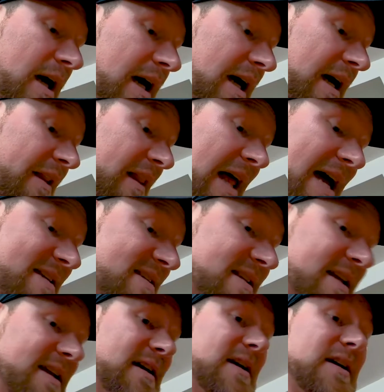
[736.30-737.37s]
The last
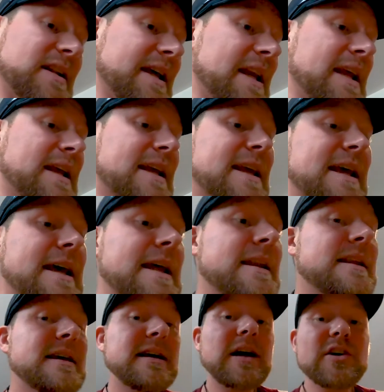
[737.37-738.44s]
thing, cleaning
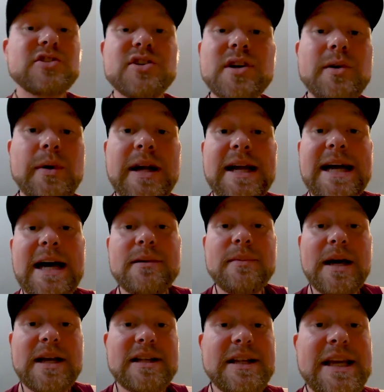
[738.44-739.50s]
kit. I'll show you what I got in
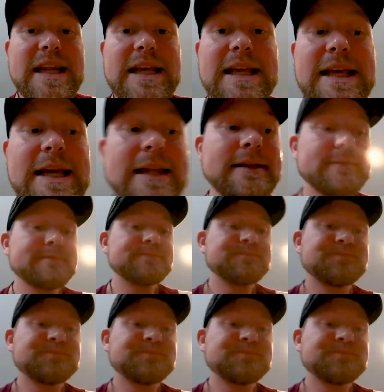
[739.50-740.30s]
my cleaning kit.